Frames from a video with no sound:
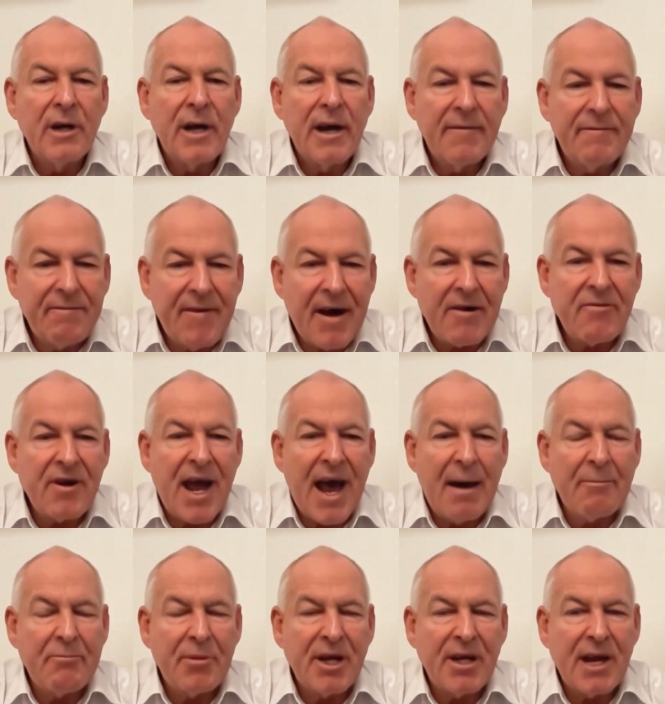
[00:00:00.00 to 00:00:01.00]
a very
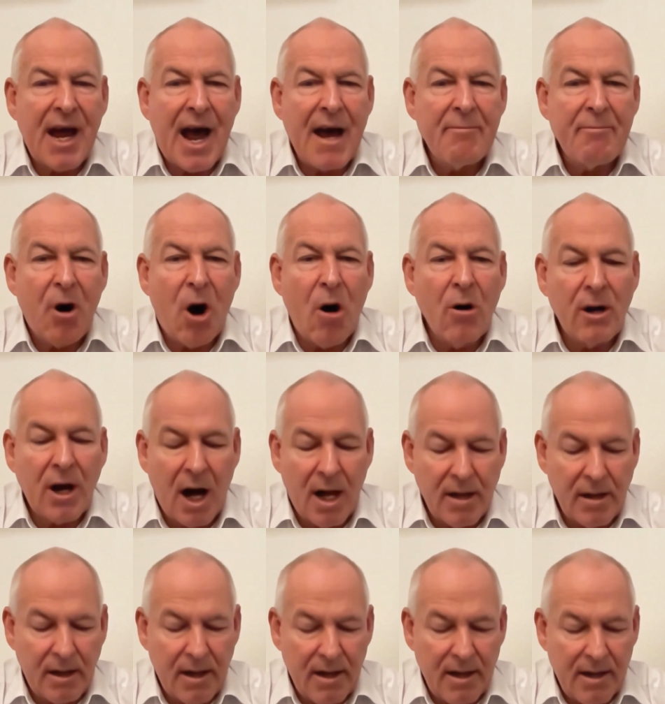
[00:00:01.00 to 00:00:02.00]
happy Thai
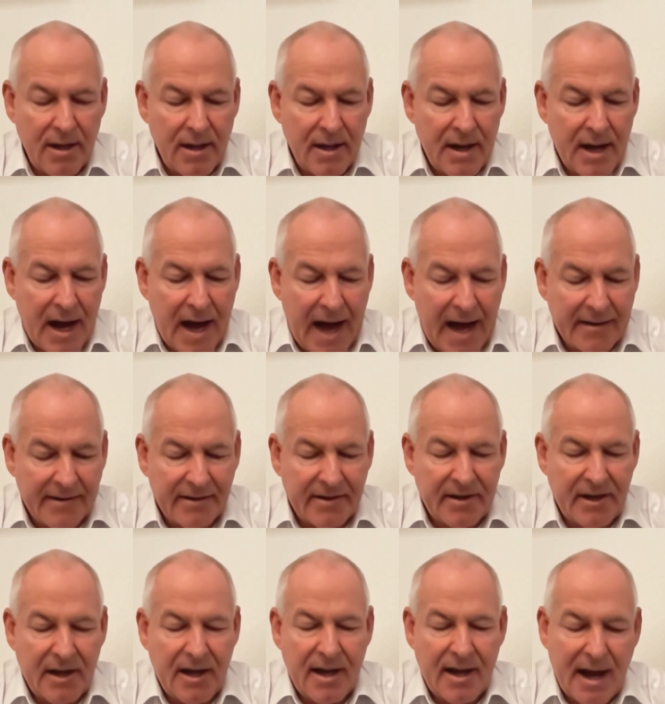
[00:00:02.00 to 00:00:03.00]
Pongal
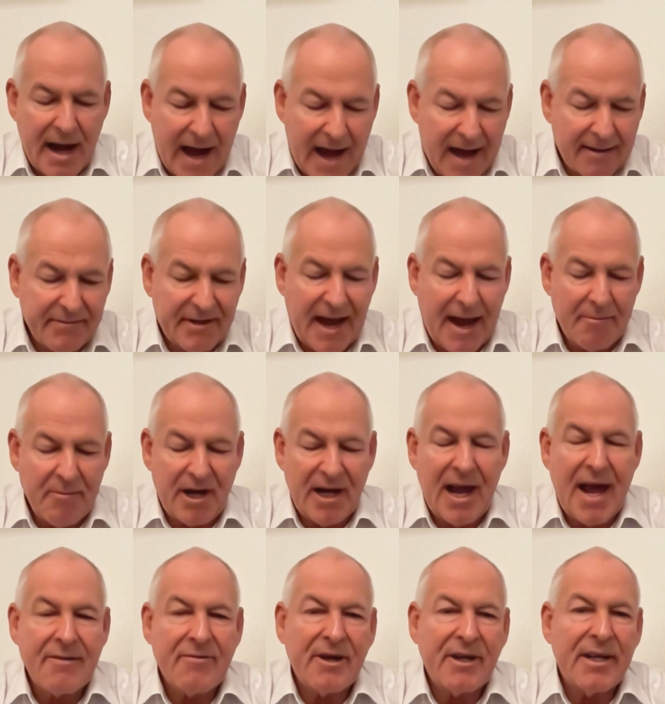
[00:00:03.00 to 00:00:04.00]
and a Tamil
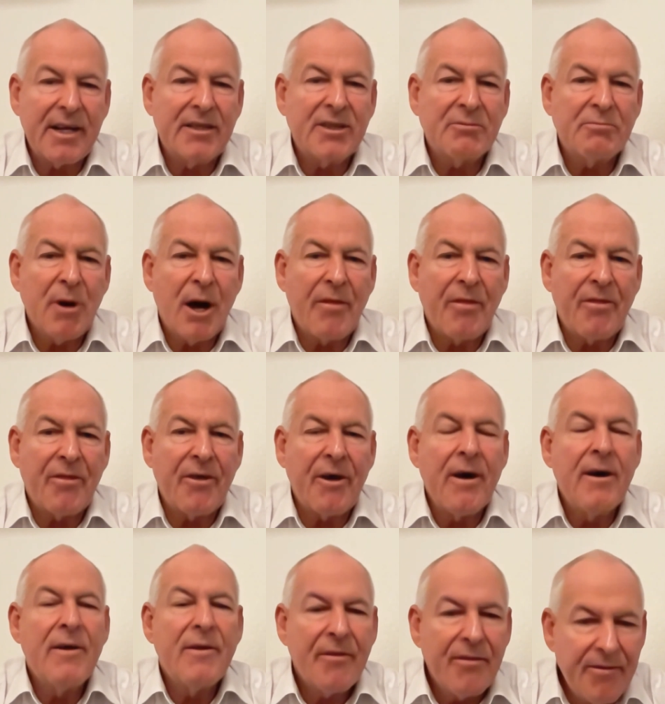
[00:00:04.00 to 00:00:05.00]
Heritage Month.
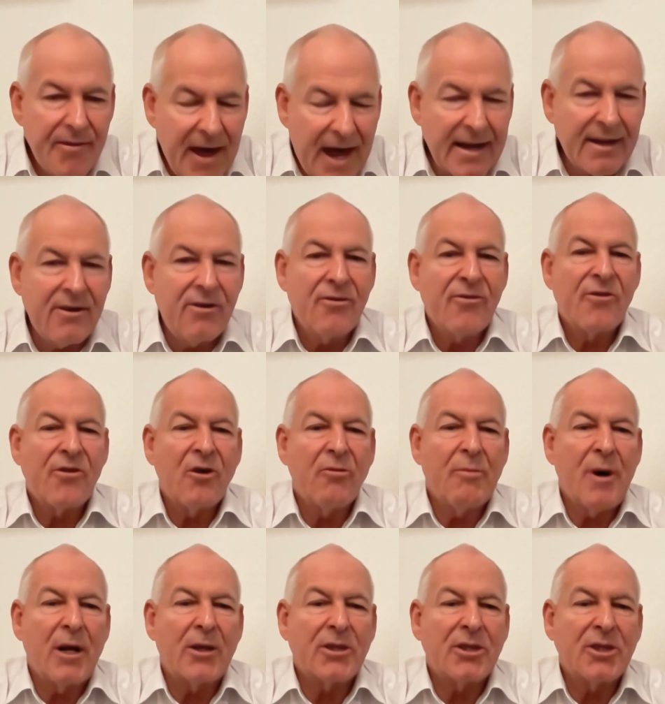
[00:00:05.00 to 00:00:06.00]
Thank you so
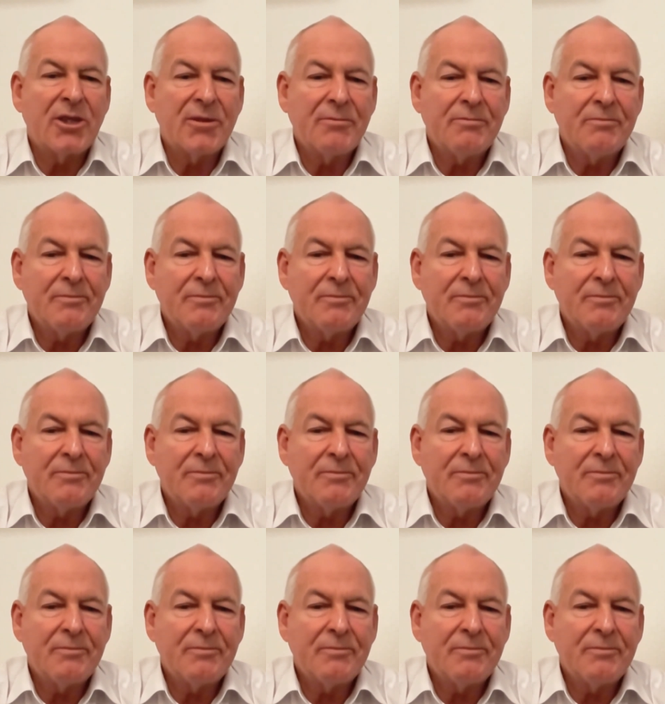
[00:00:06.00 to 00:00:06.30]
much.